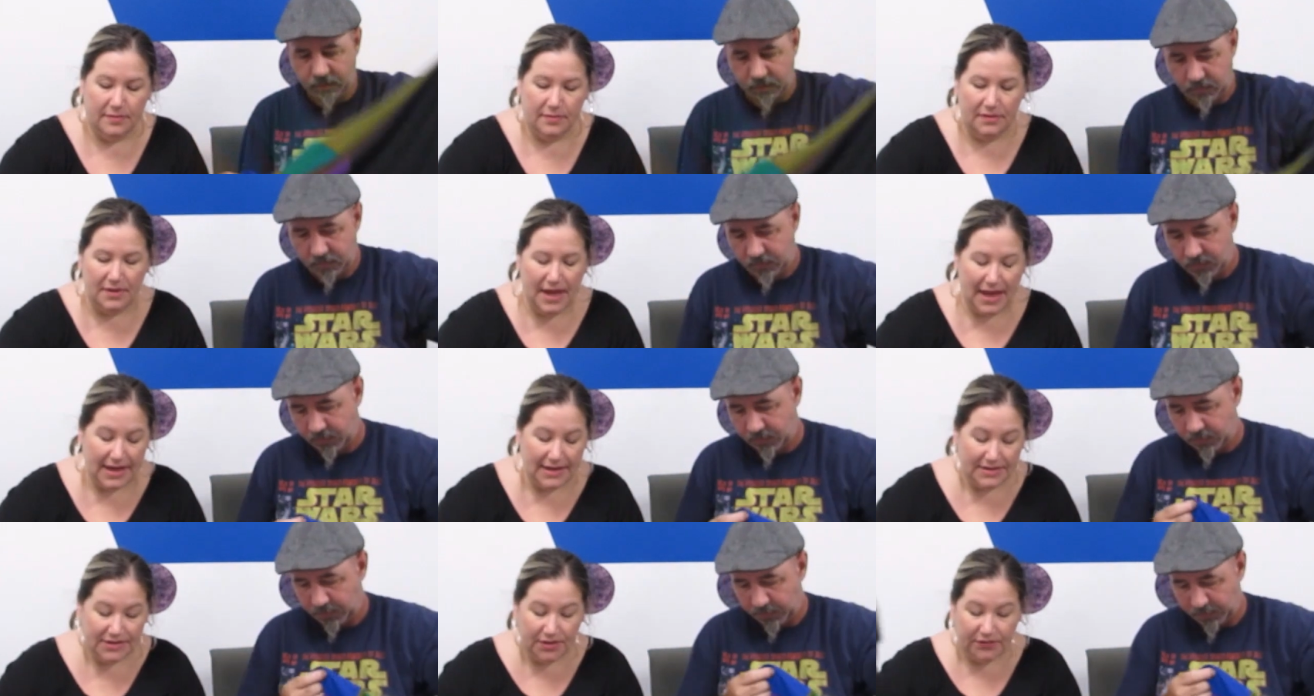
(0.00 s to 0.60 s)

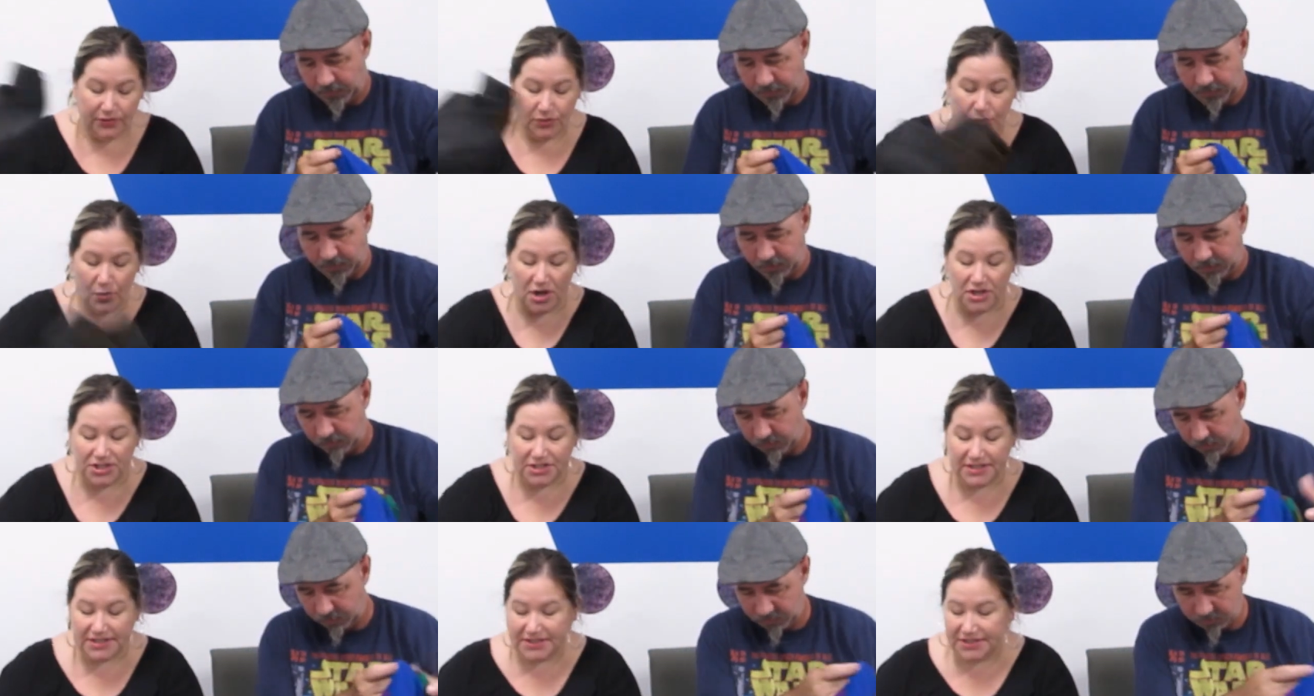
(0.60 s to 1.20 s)
Speaker 1: Yeah, so if you're
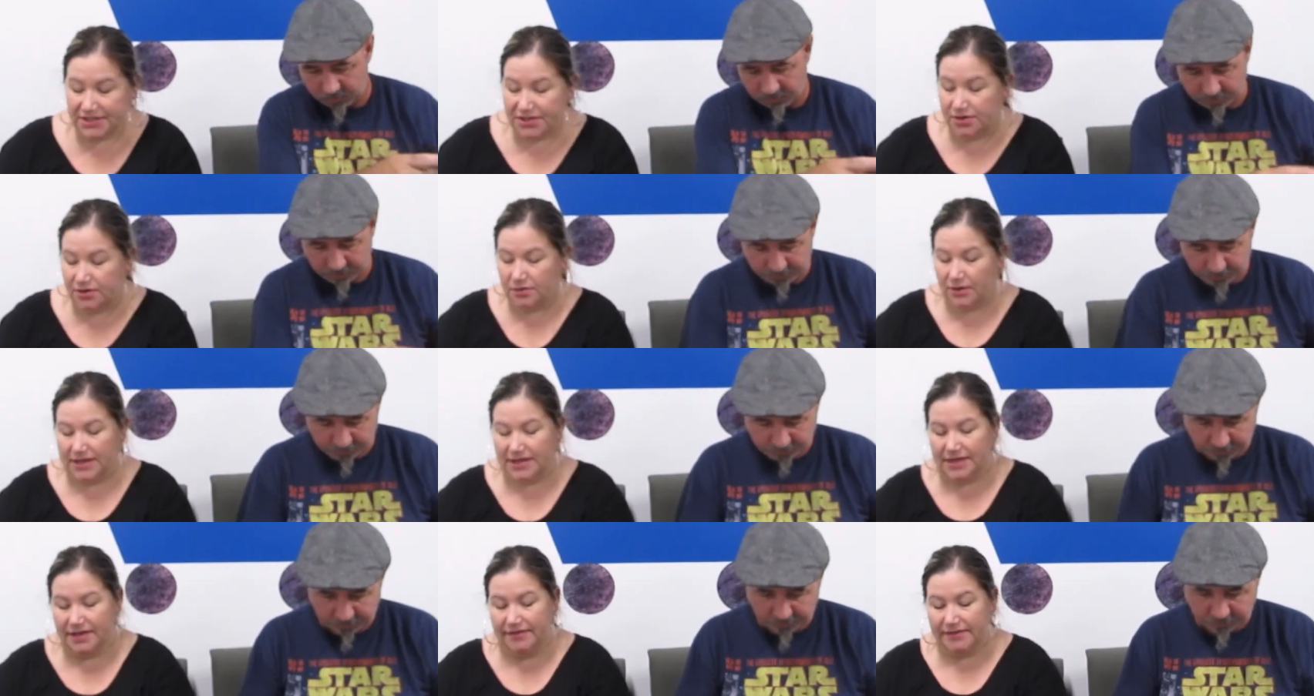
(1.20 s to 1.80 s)
watching this too,
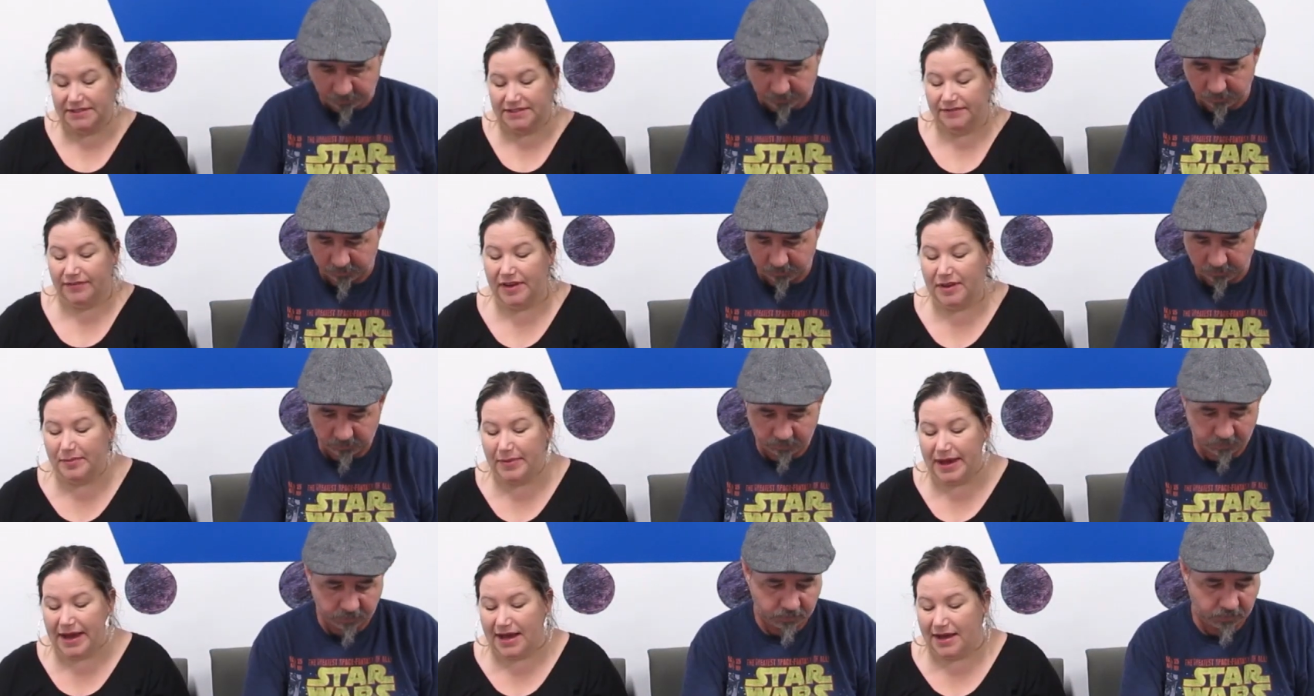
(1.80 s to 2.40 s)
like give us
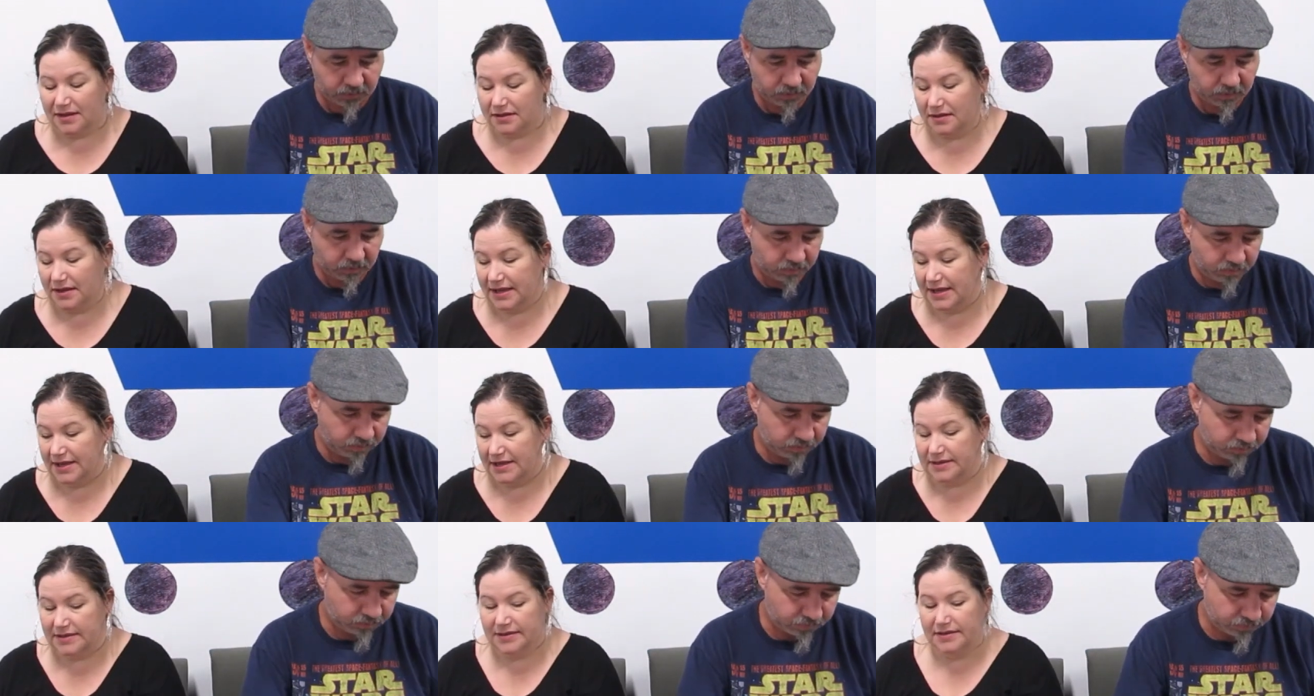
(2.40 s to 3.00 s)
feedback,
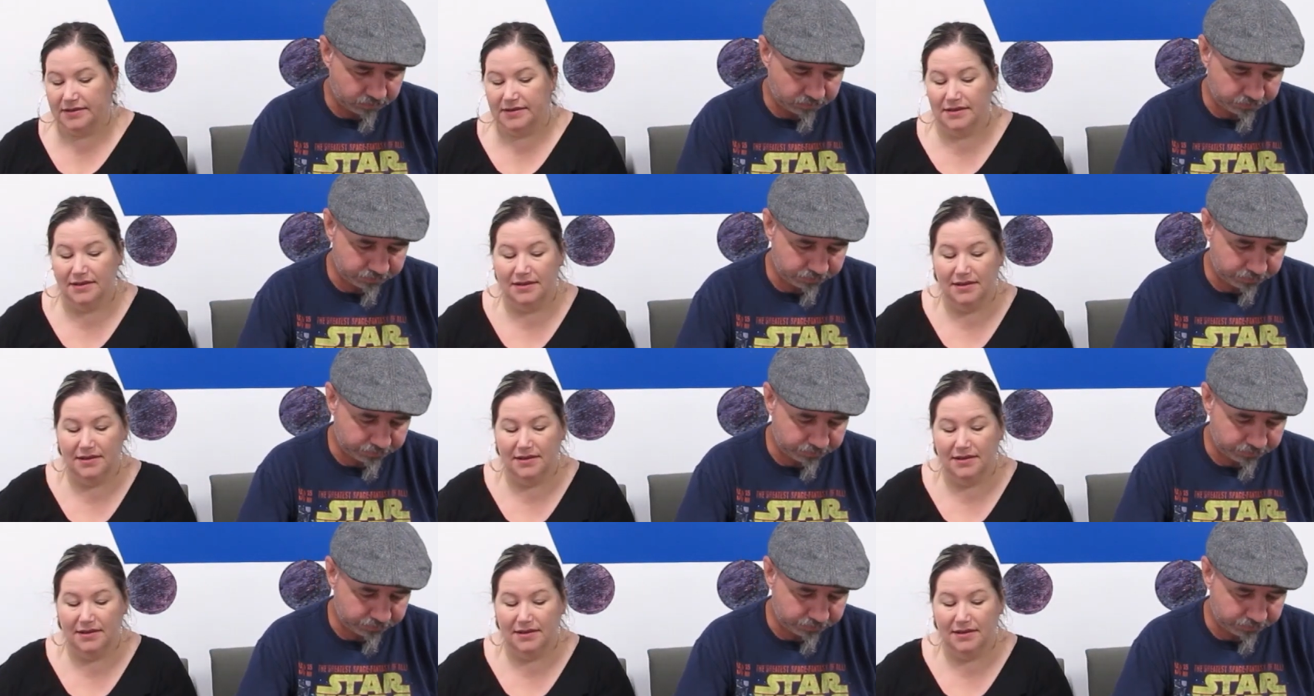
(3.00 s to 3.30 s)
like